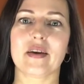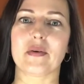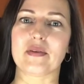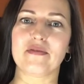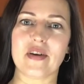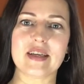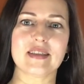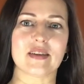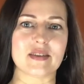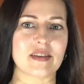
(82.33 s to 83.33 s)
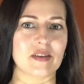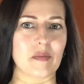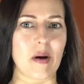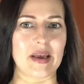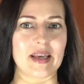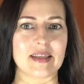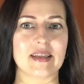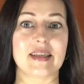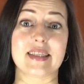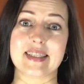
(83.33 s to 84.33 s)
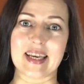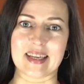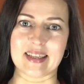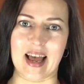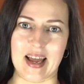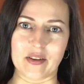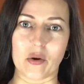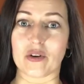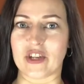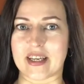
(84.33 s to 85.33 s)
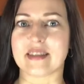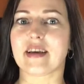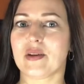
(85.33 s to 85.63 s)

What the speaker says: you will first consider buying it secondhand or just